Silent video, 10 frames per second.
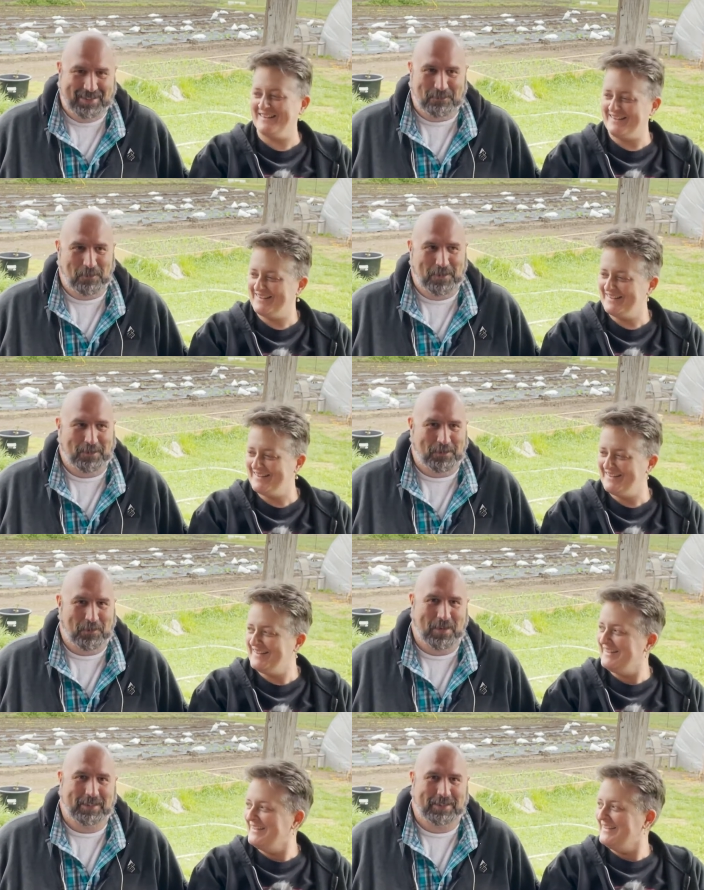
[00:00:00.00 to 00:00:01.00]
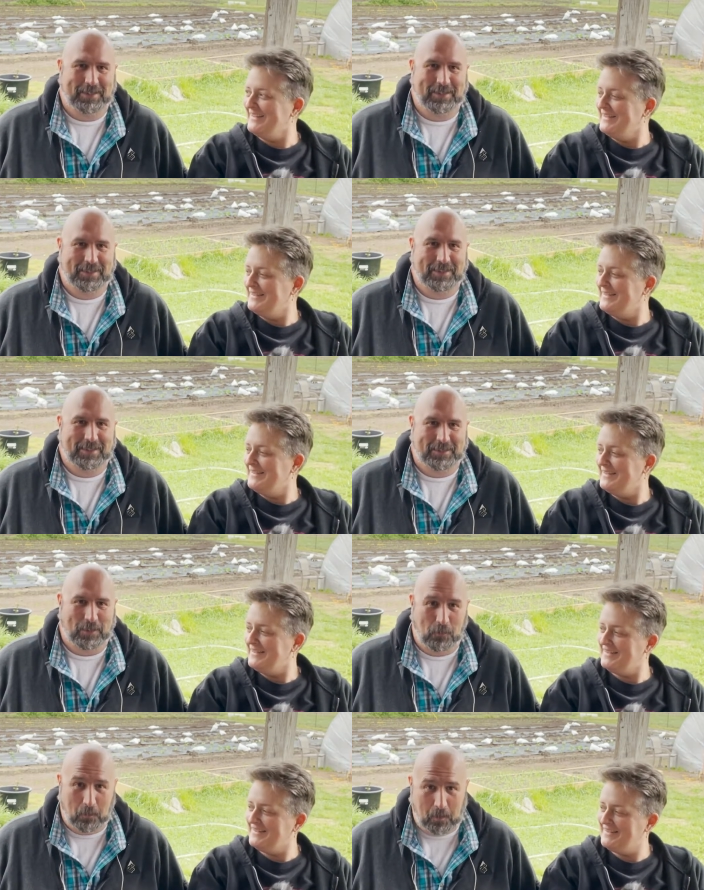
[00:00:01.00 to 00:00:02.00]
Speaker 1: this weather's crazy, so
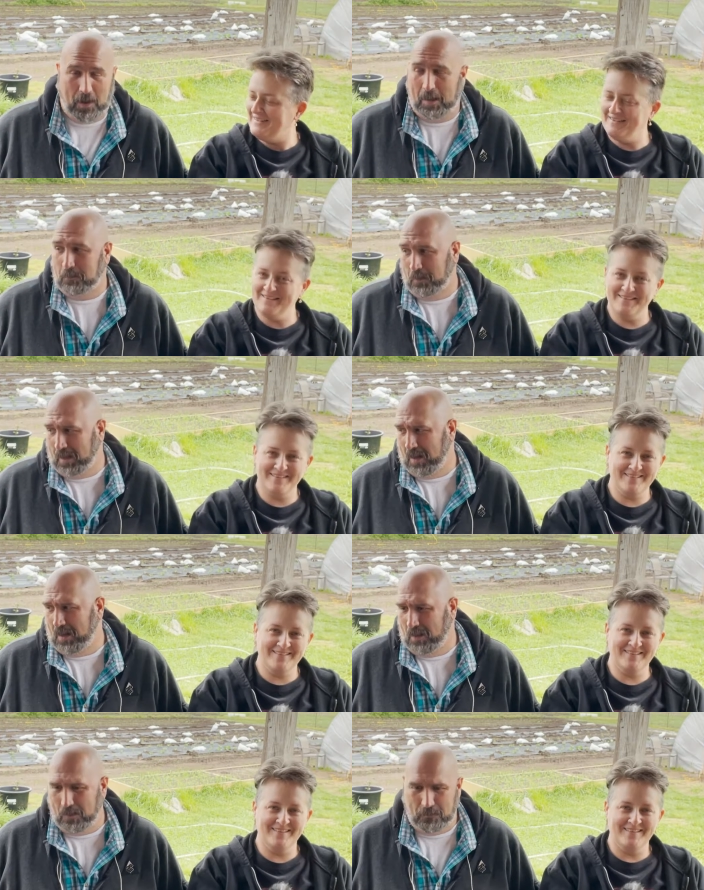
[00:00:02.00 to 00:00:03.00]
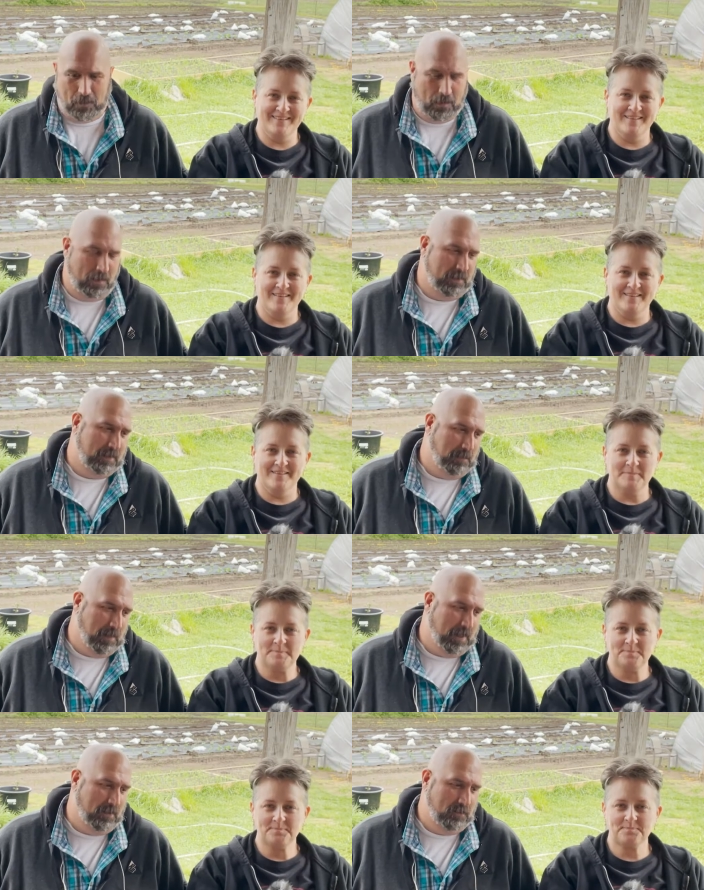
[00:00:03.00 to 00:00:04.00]
we're prepped. We got all of our
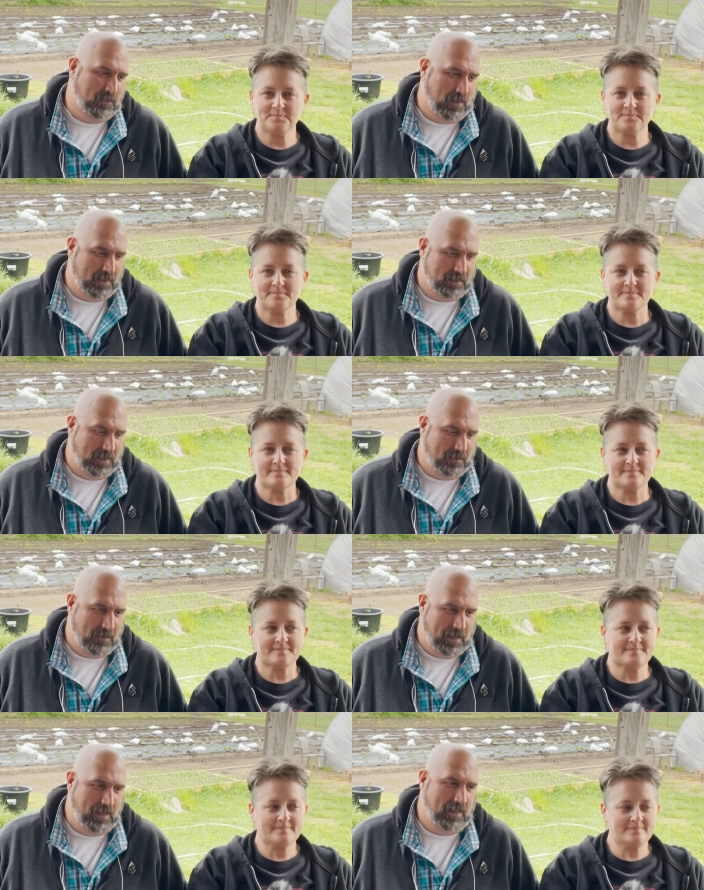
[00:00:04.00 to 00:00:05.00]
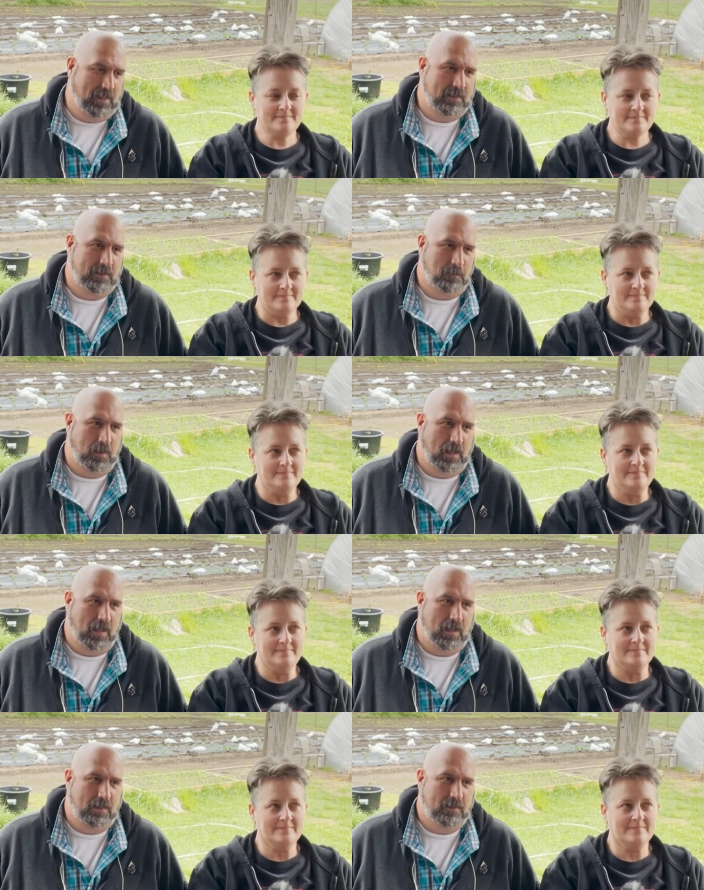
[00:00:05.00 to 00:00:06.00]
tomato trellising ready to put
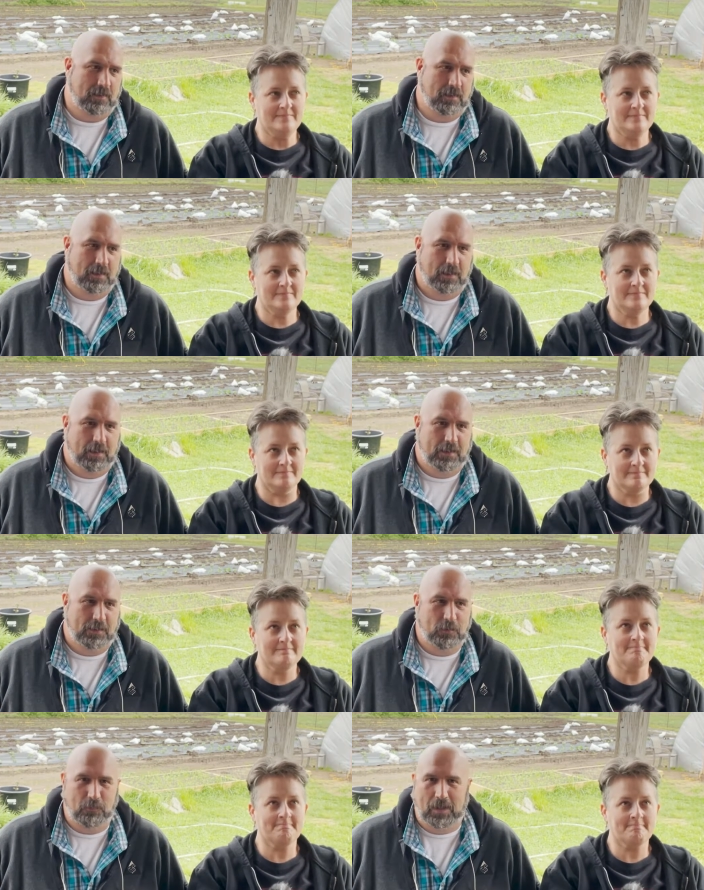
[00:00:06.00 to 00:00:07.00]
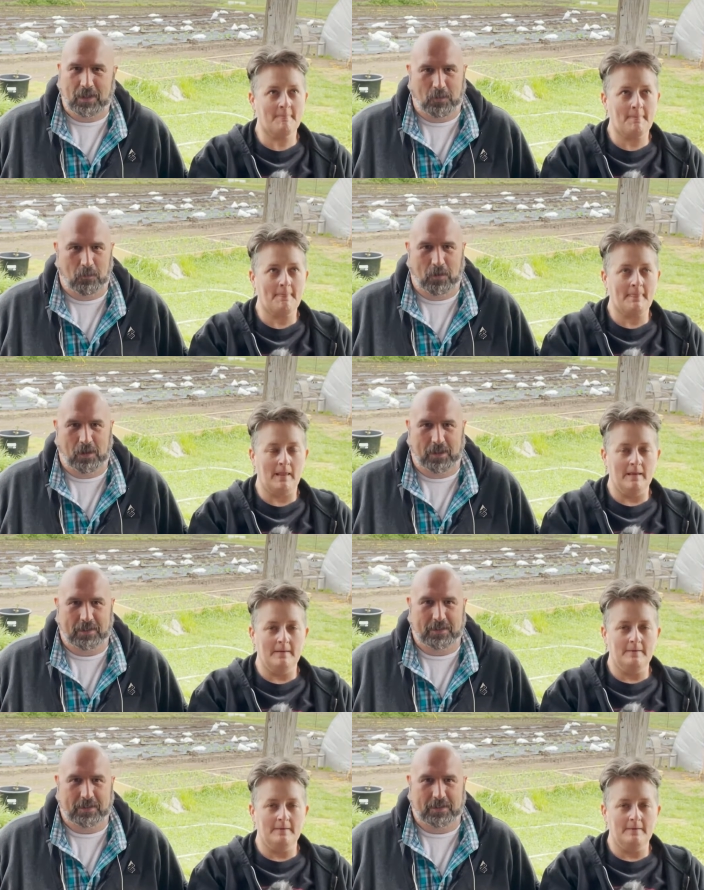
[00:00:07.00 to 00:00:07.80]
in mm-hmm. do video on it,